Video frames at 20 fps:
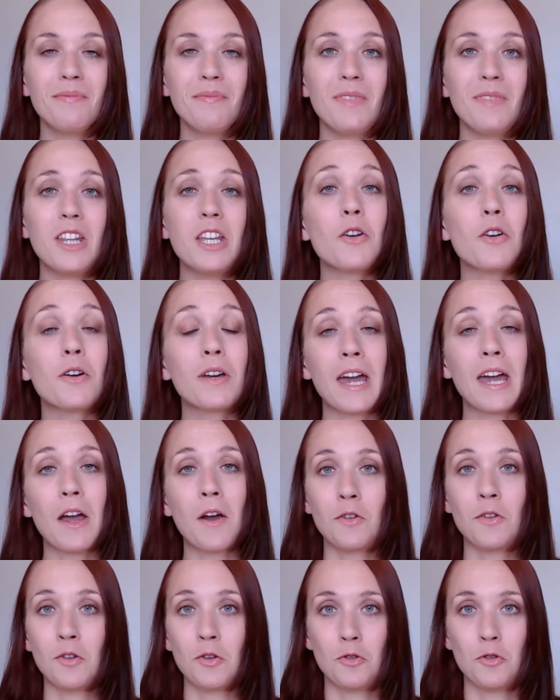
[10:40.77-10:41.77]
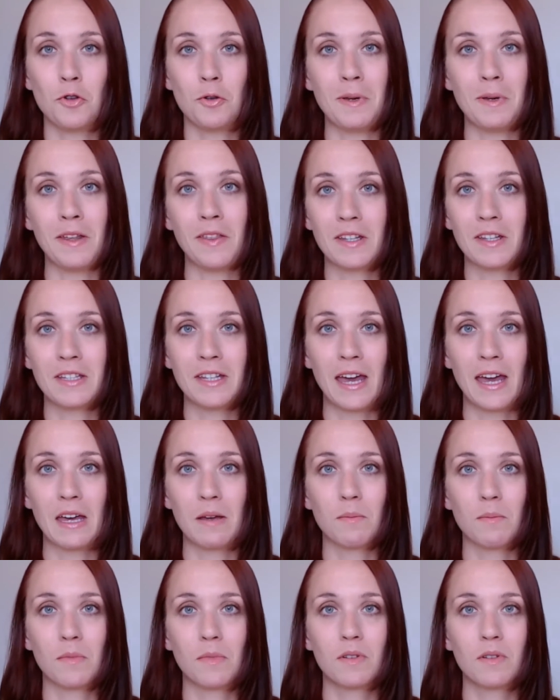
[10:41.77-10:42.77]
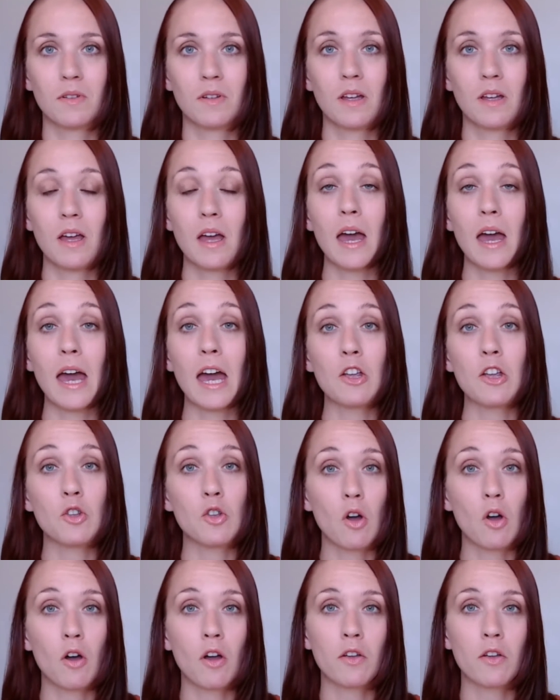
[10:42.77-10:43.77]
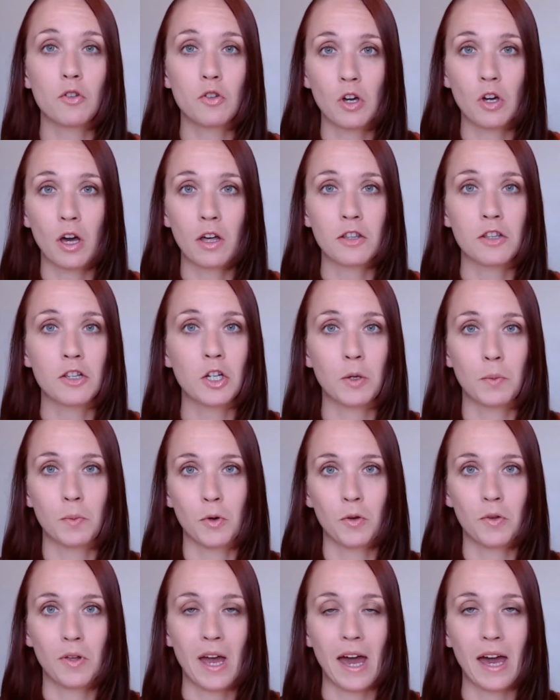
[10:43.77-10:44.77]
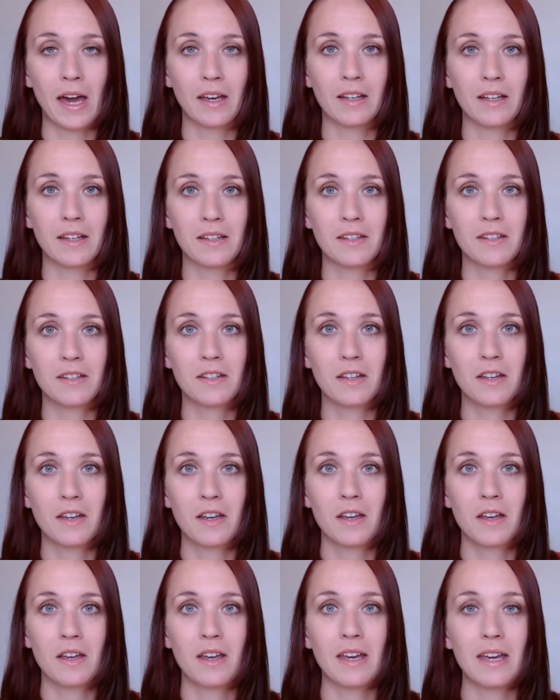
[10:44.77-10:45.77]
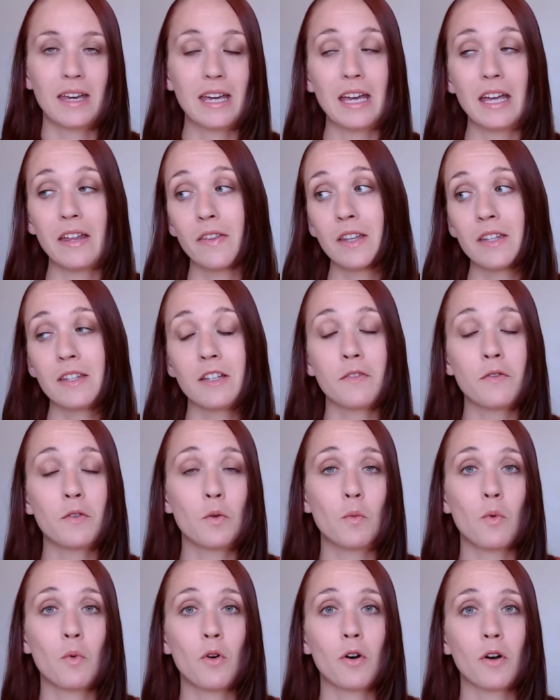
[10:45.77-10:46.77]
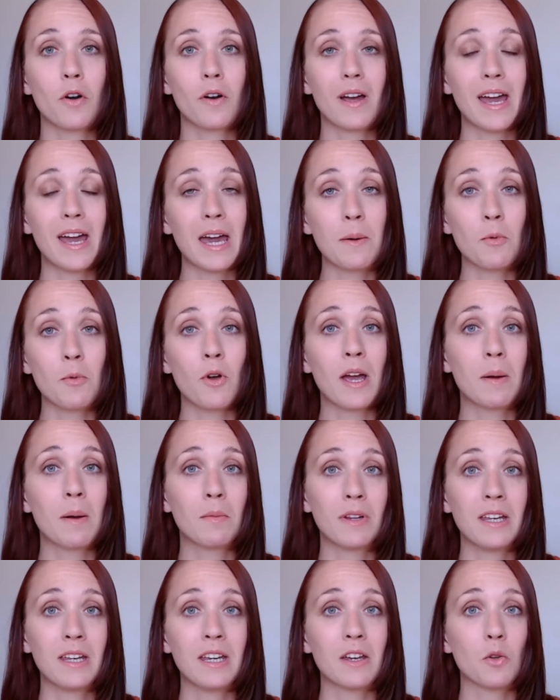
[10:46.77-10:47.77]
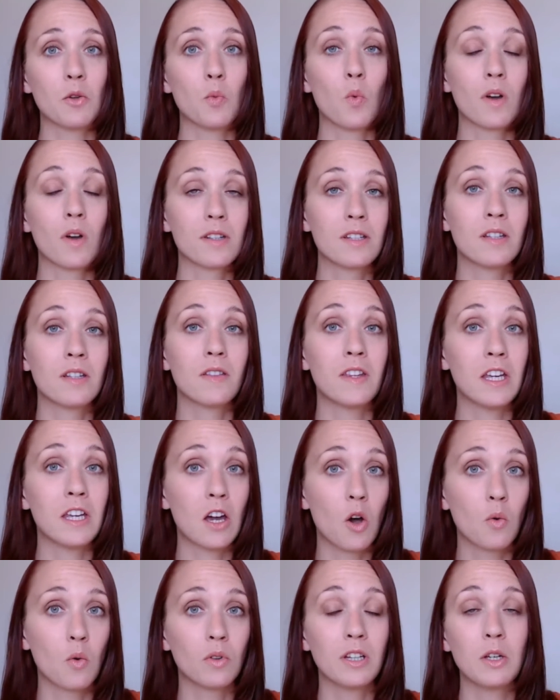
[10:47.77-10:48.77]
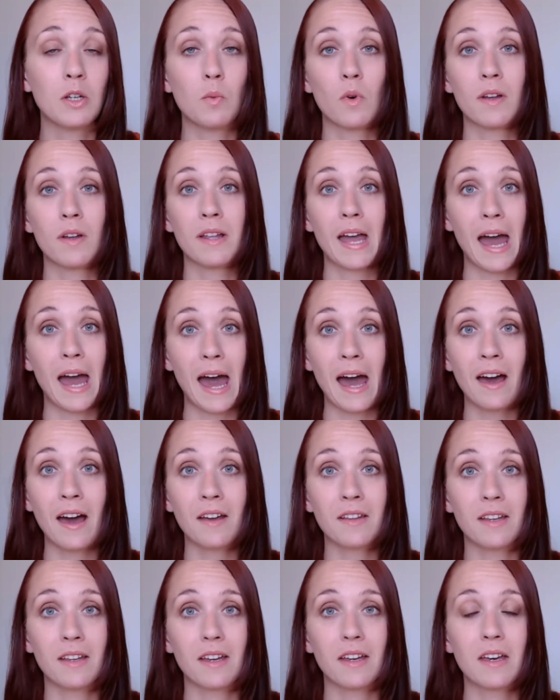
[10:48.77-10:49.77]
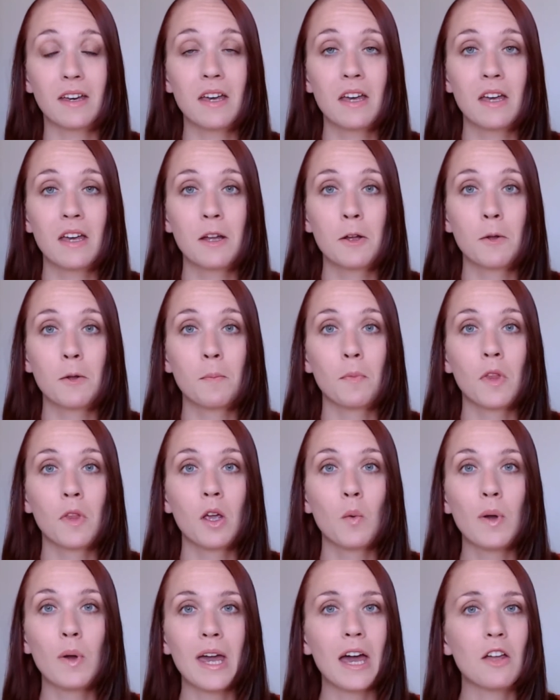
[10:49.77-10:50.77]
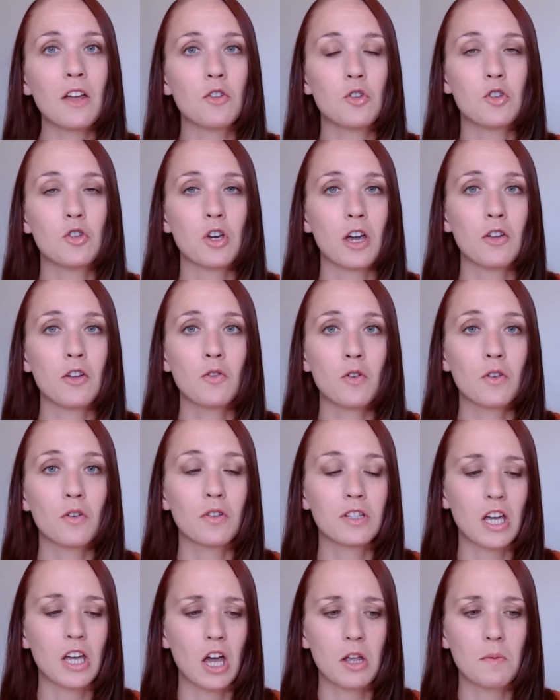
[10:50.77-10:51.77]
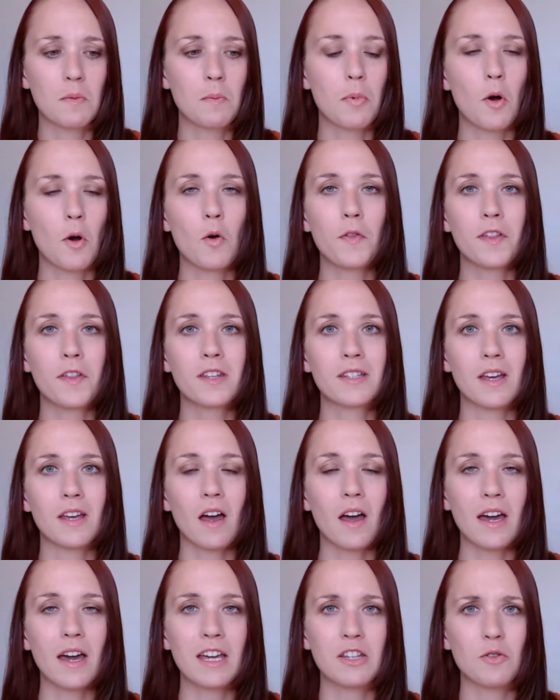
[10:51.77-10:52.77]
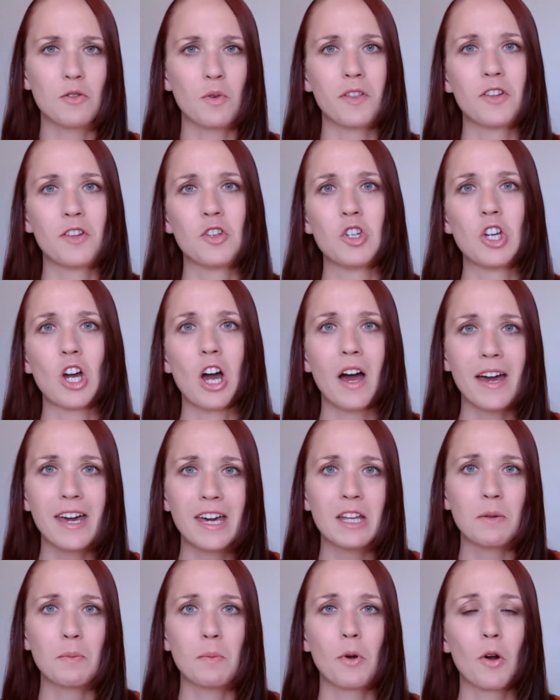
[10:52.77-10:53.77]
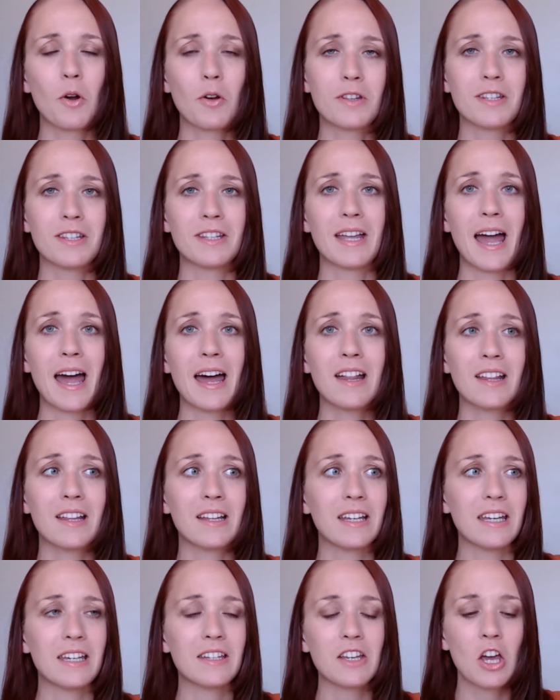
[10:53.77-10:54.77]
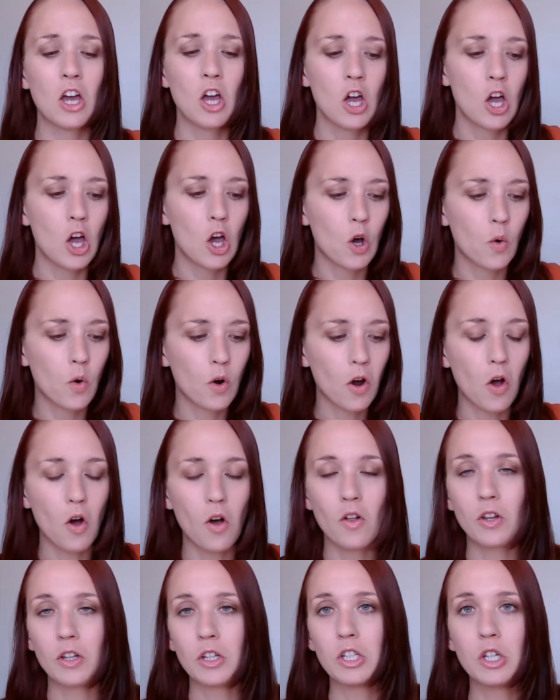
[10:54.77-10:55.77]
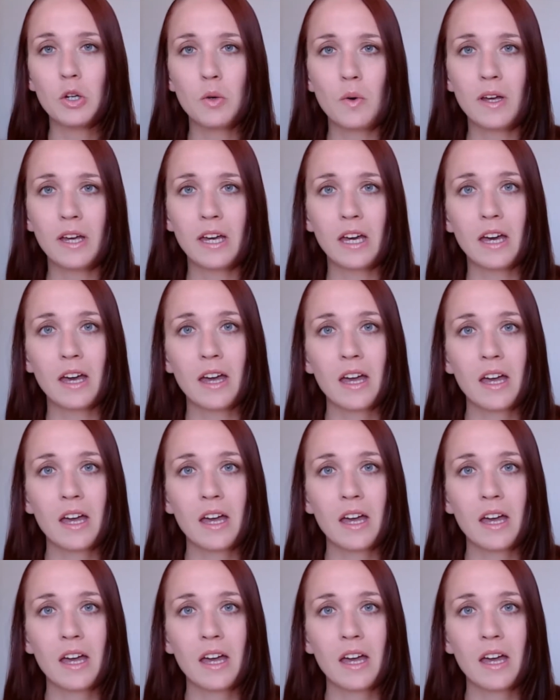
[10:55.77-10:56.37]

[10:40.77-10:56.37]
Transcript: Your character should be the same, and not just your protagonist. In the Civil War, Abraham Lincoln wasn't the only one acting. We had generals on both sides with giant personalities who were all doing,